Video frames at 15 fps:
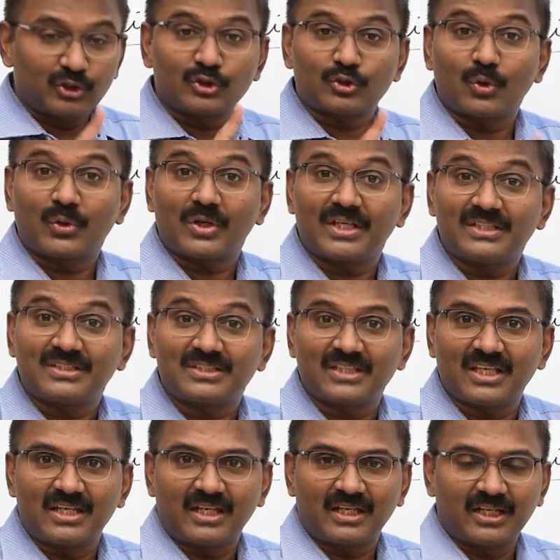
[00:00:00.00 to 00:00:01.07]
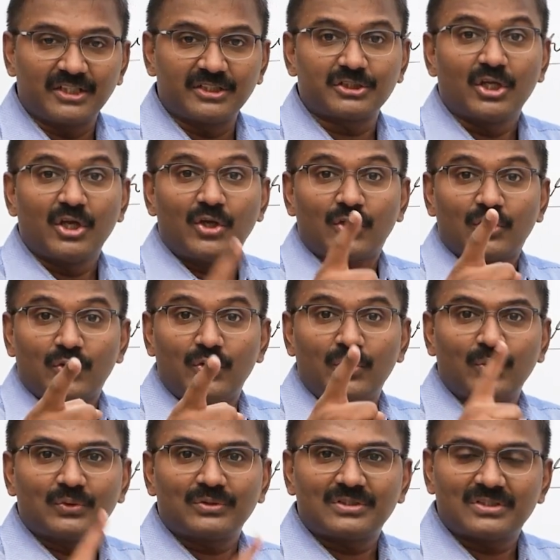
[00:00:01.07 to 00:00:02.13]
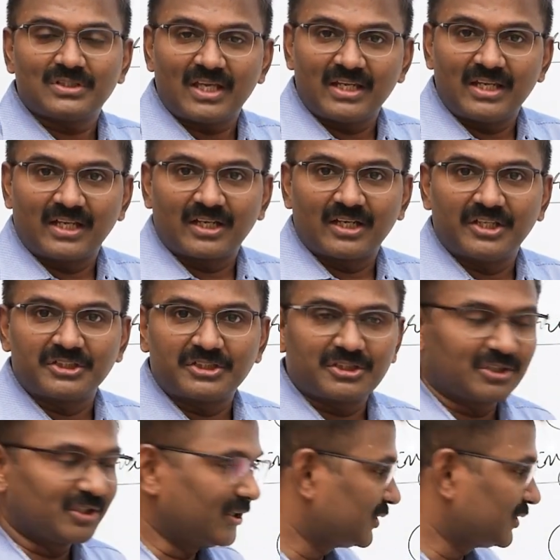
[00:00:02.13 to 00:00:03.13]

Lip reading: stories in English, news in English.